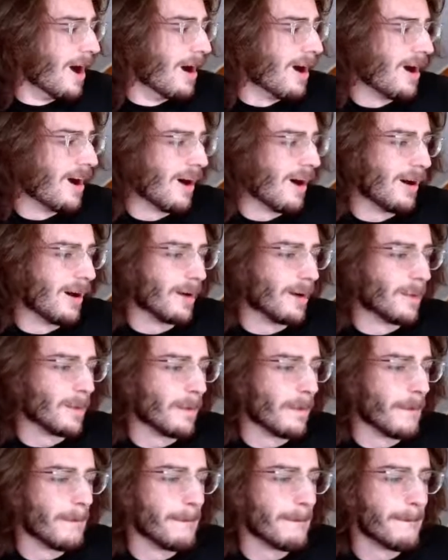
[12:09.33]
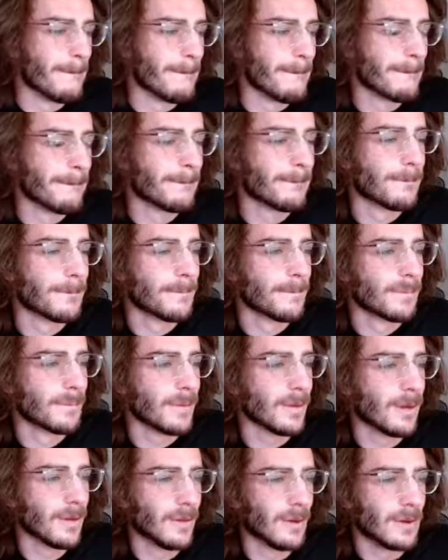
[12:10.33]
Um,
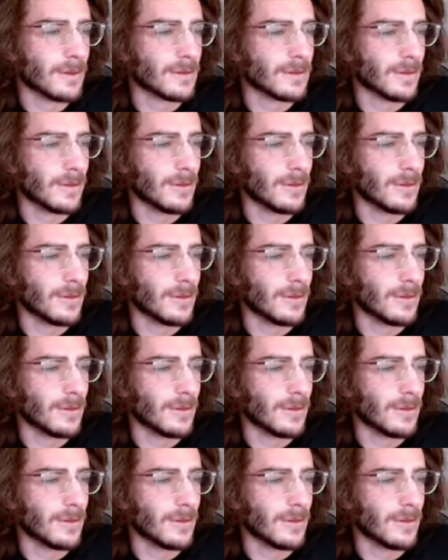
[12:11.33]
what else?